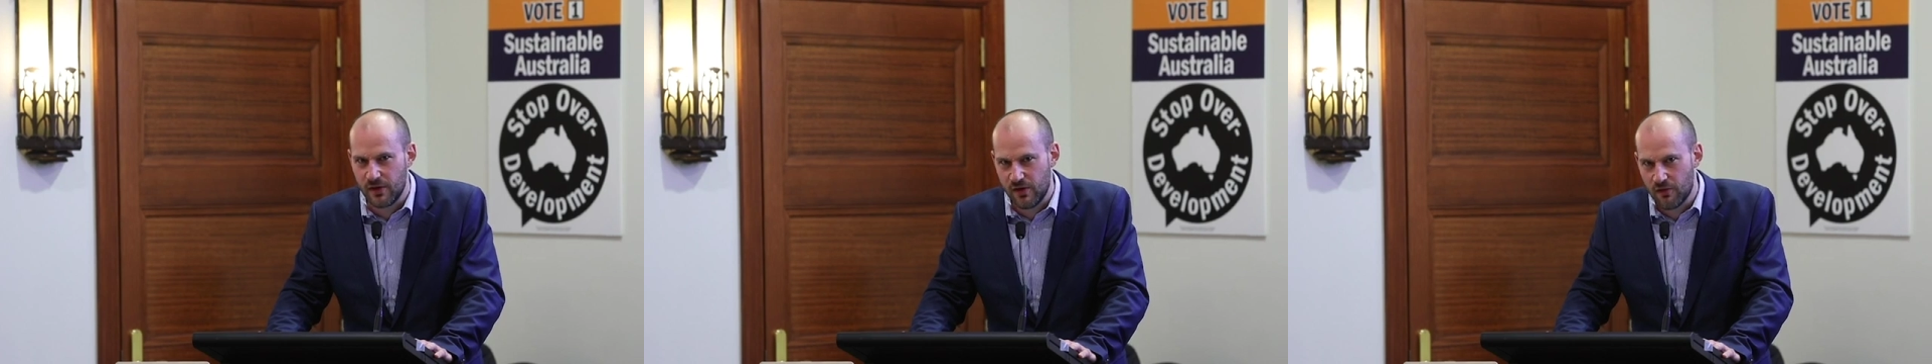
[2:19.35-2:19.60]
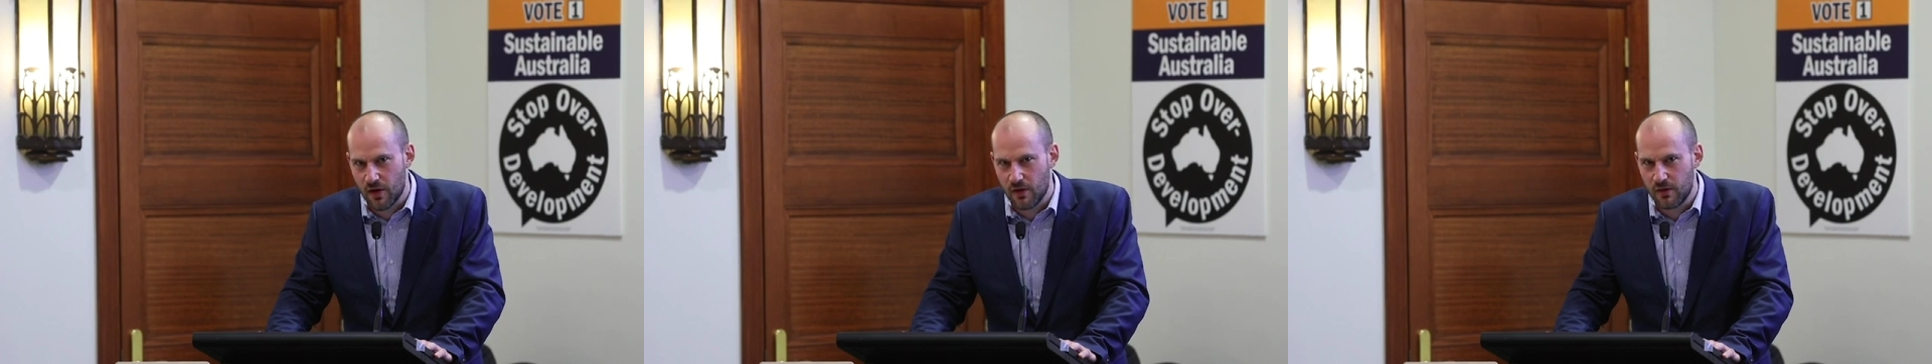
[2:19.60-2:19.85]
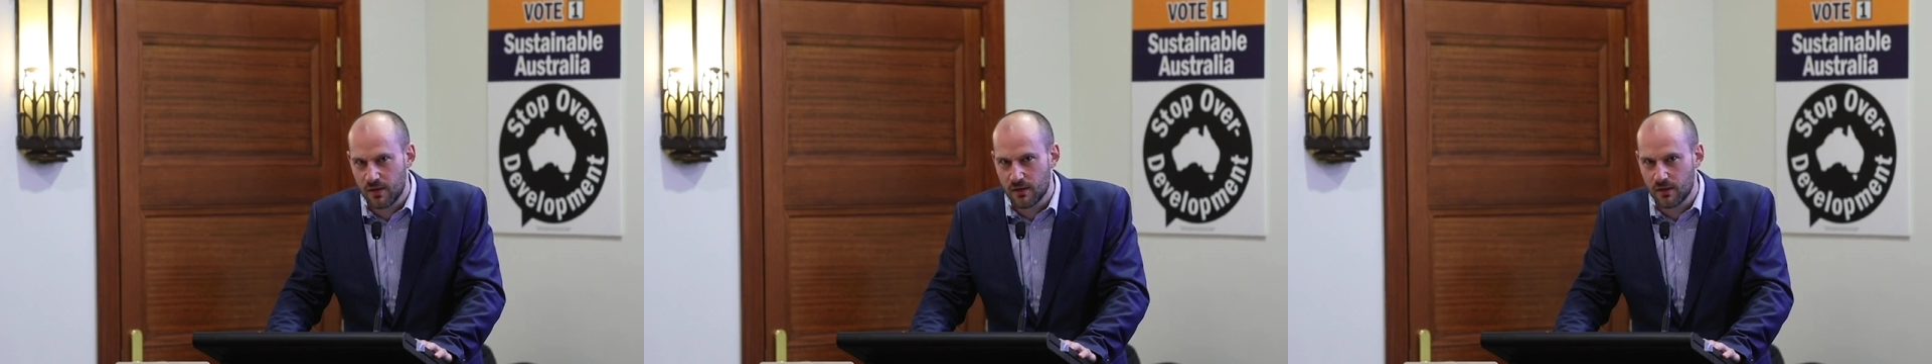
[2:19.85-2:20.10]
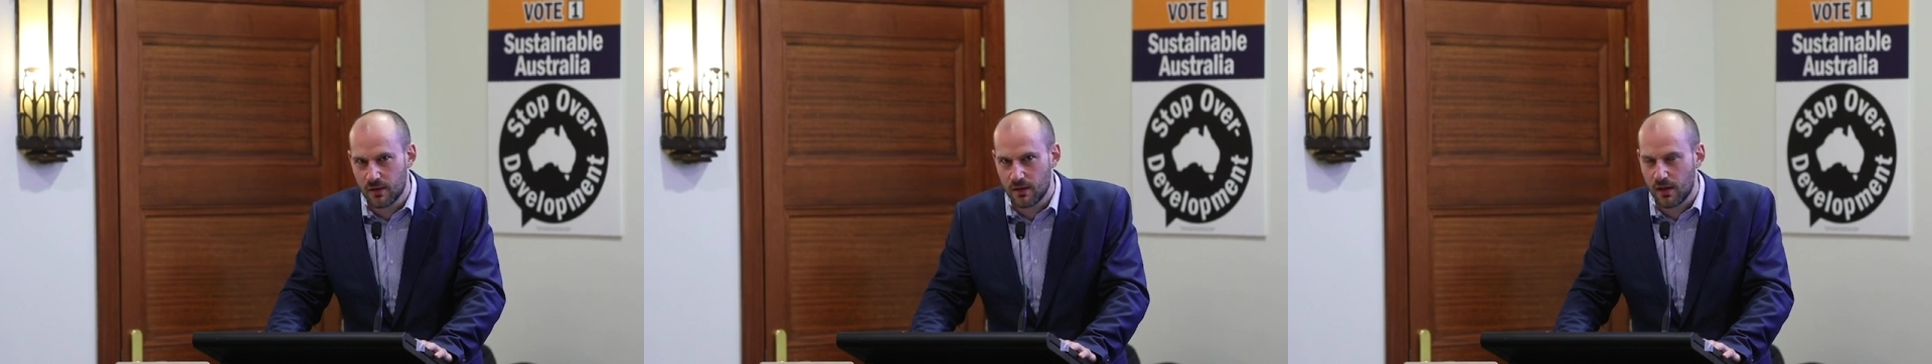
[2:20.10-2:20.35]
new road,
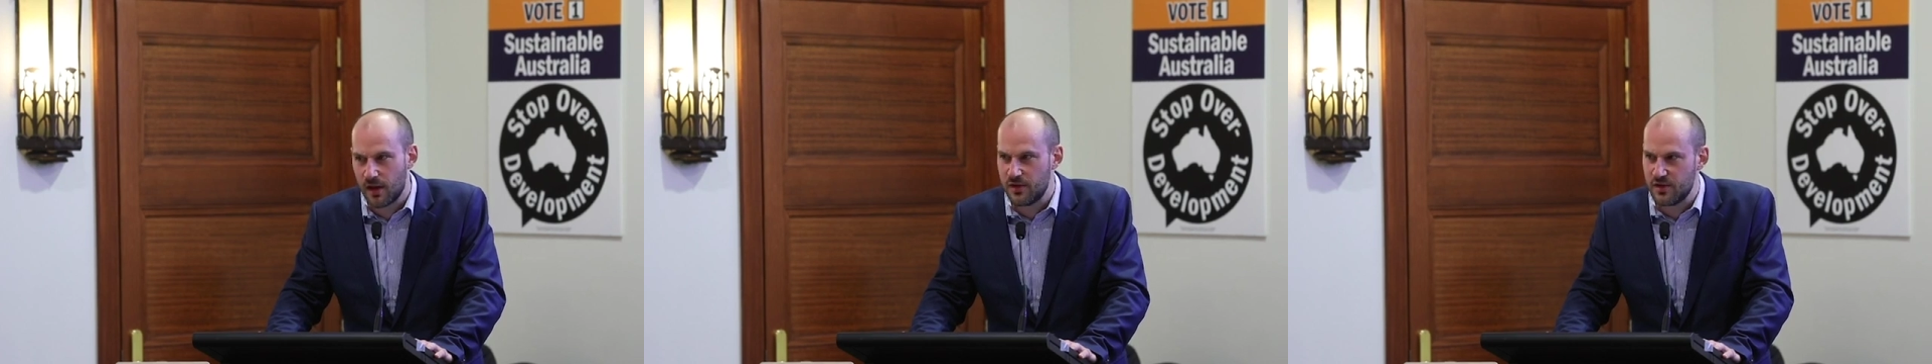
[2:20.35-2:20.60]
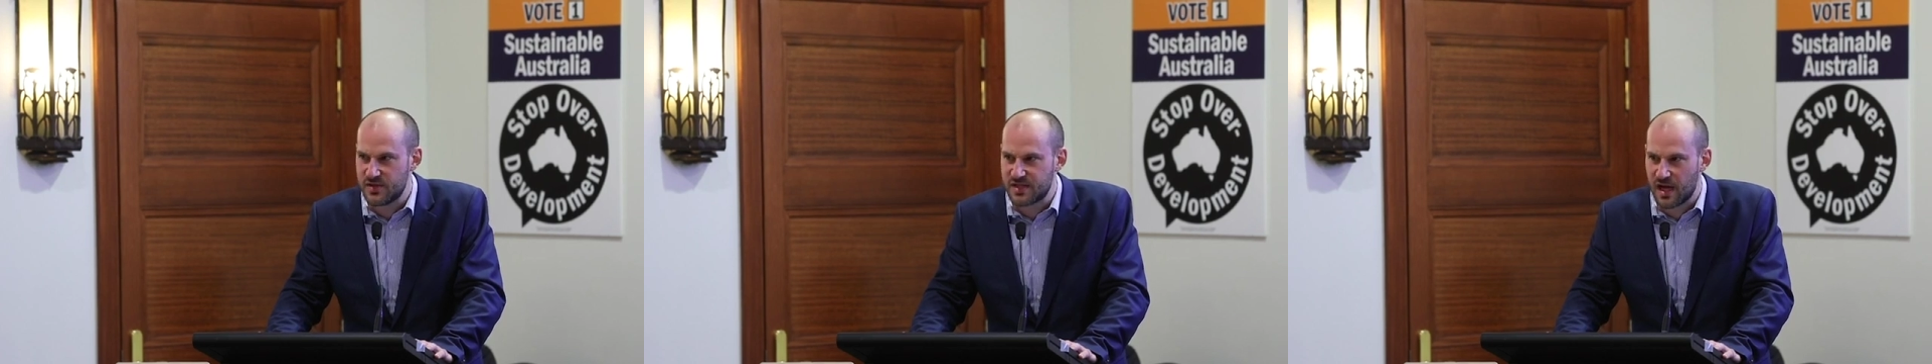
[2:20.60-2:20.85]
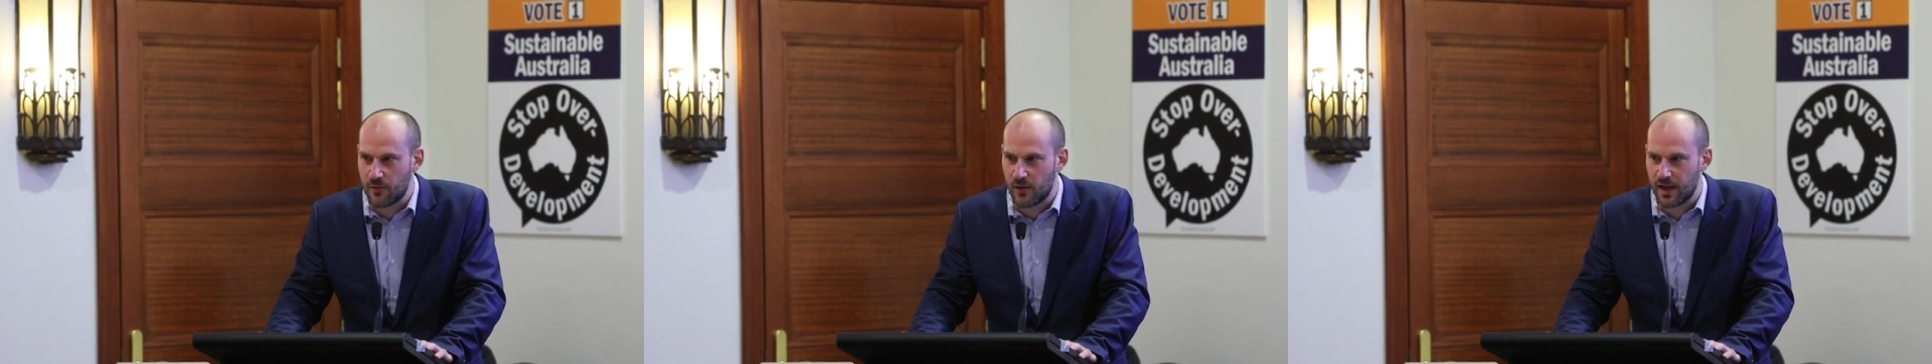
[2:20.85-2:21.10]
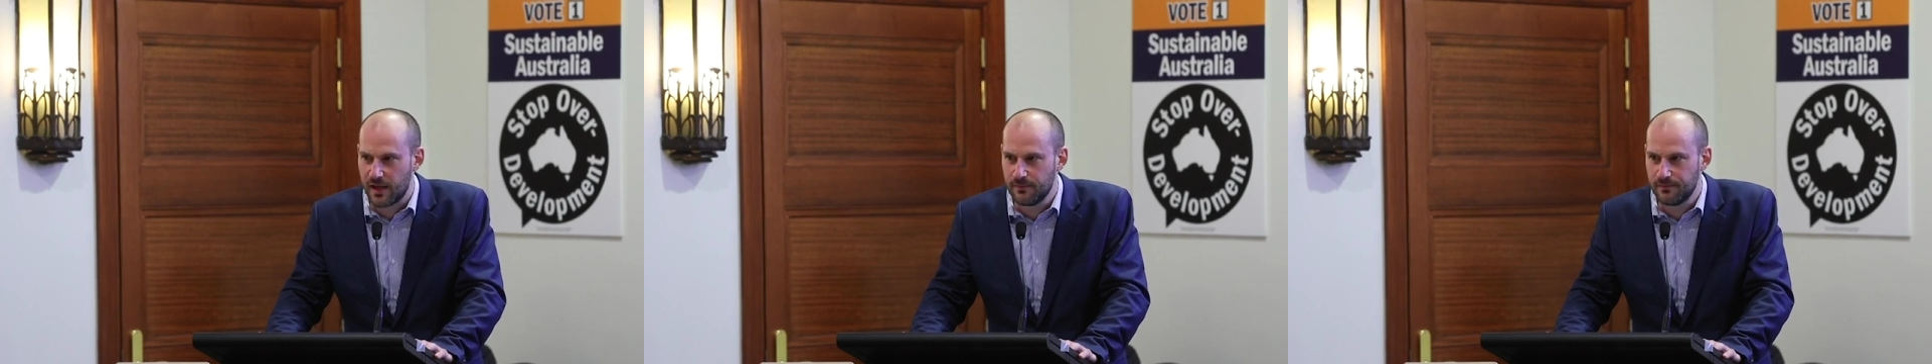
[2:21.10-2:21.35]
a new
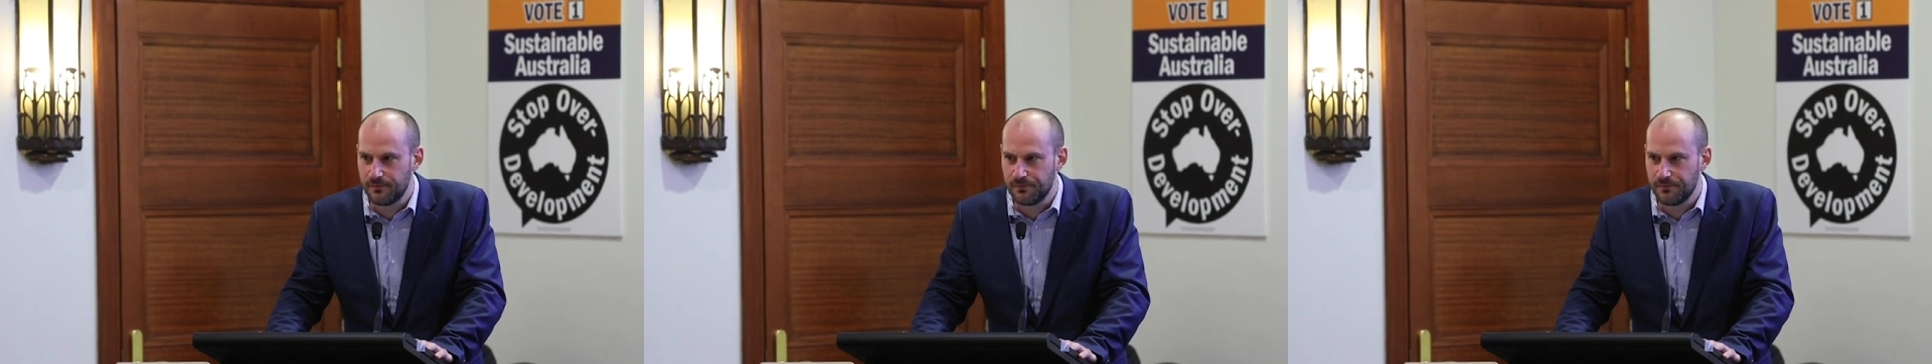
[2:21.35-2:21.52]
subway,